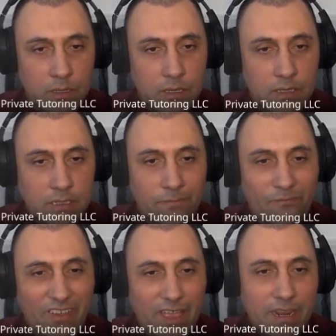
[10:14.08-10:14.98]
is a
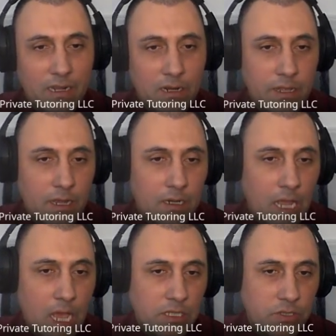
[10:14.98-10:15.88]
very clear
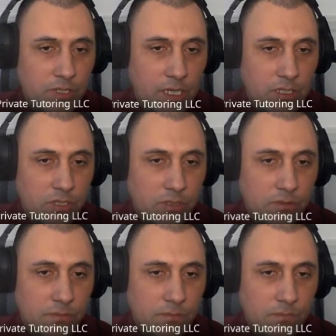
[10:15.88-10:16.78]

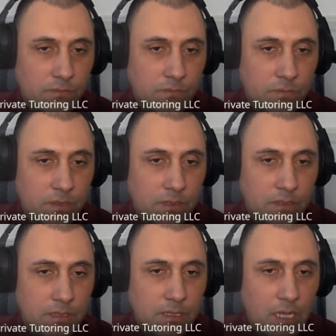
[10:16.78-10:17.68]
conjugation.
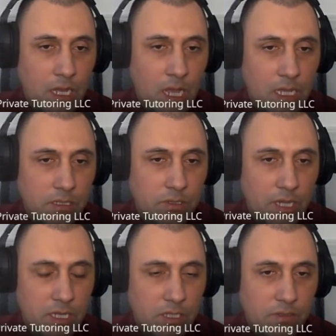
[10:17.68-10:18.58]
This is the
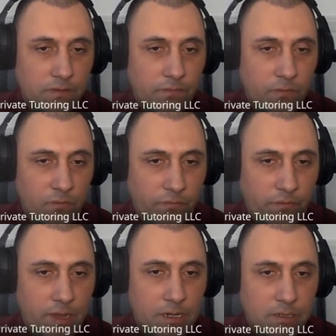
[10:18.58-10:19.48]
conjugation for
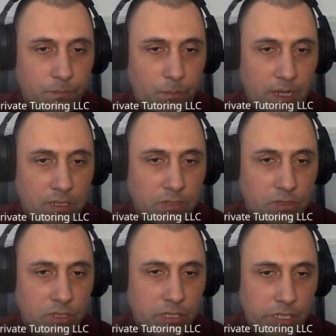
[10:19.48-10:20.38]
first
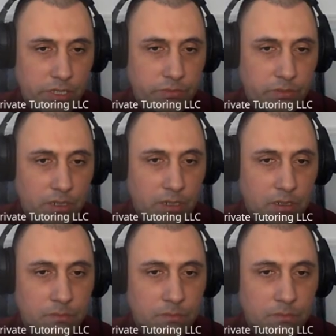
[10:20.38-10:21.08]
person singular.